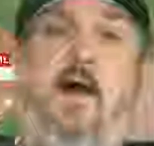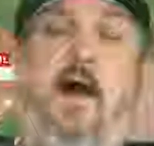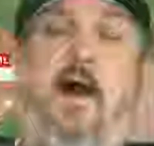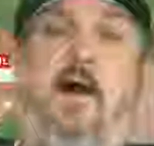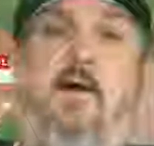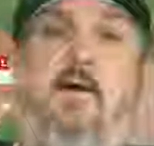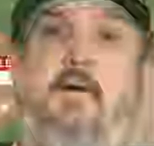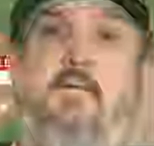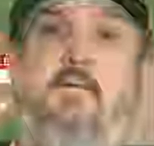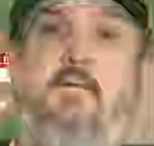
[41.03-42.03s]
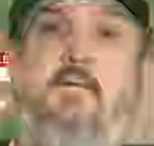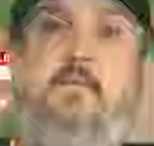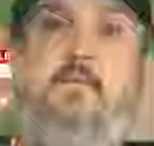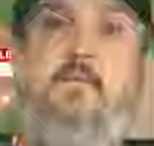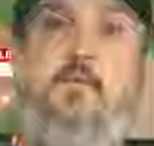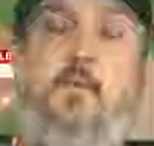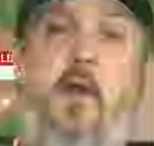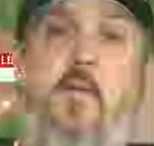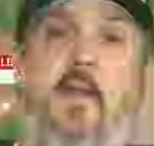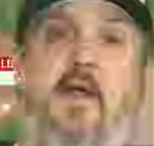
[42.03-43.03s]
I will
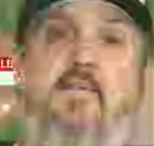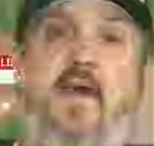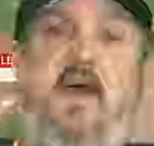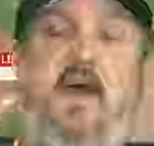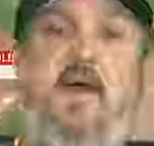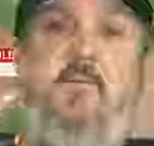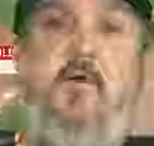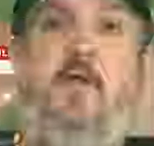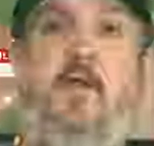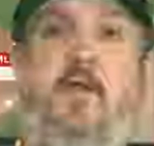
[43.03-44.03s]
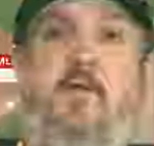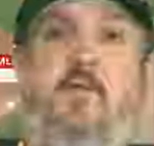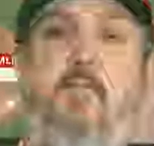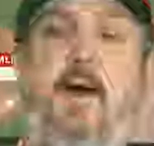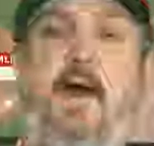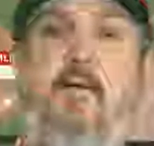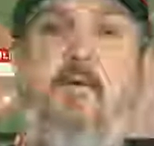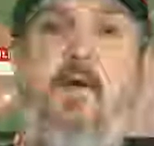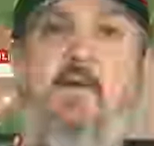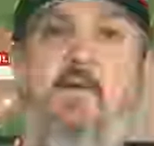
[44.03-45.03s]
probably have that game running here on the
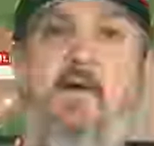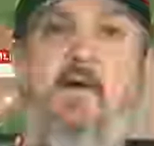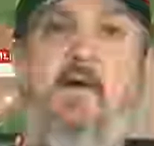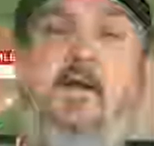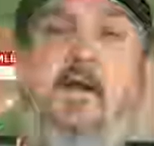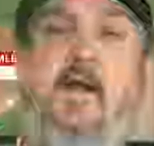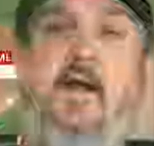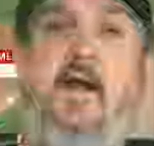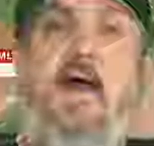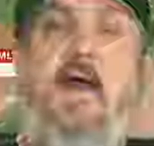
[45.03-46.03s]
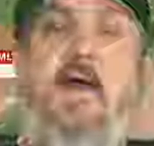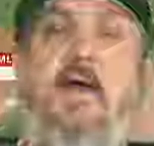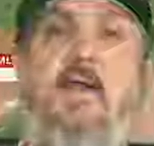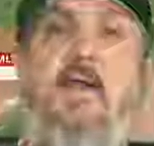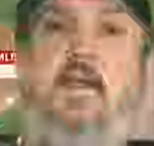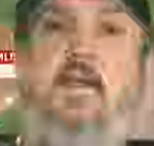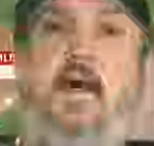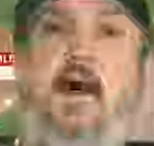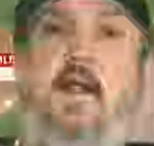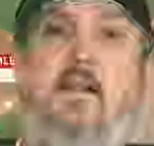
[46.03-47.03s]
background, and
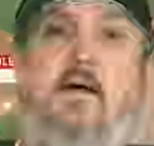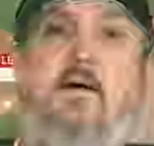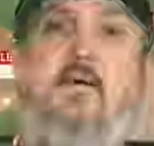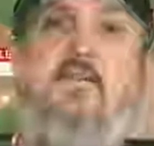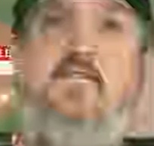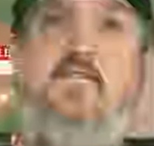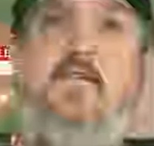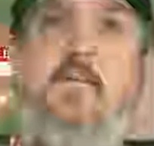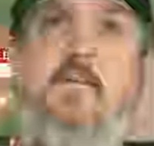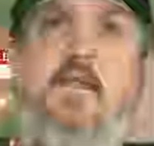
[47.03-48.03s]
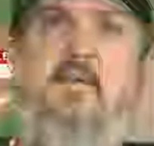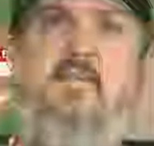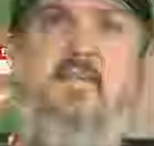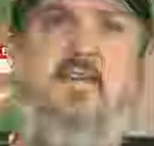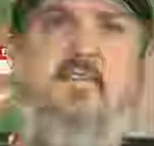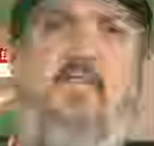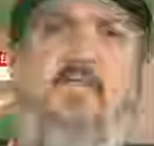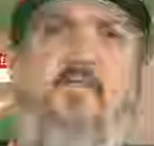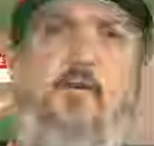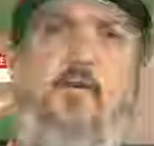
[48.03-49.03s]
I lost, I believe,
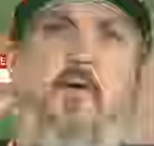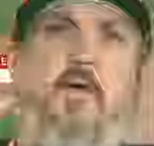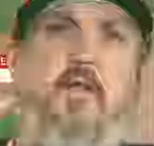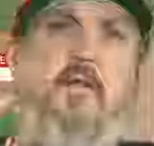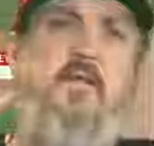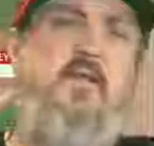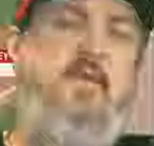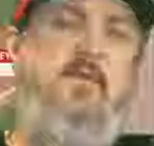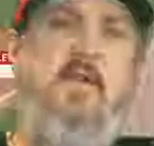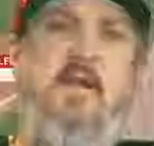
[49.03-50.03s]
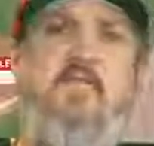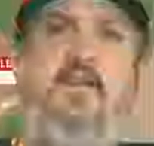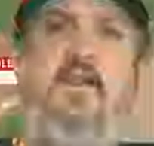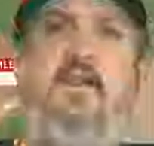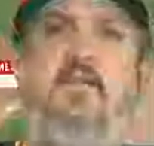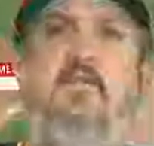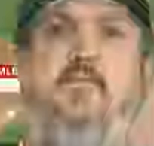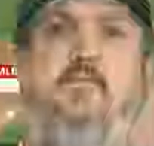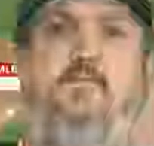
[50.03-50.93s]
6-4 in 10 or 11 innings.